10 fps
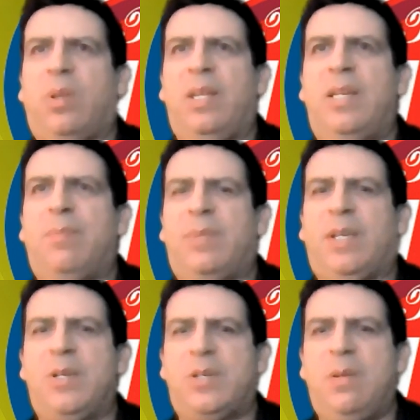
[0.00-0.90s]
clean up
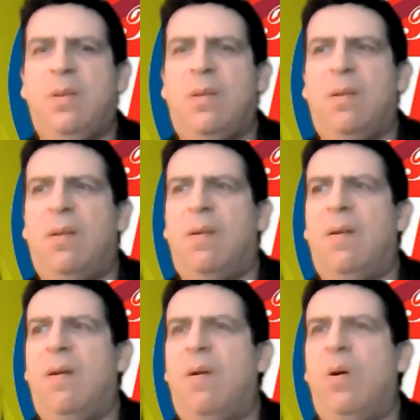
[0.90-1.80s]
the kitchen
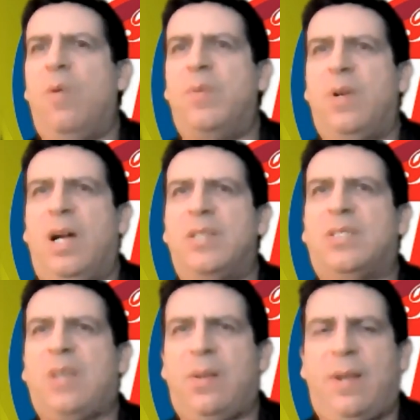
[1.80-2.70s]
over on
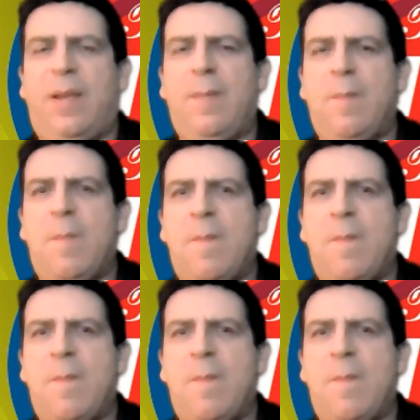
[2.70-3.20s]
Sunday.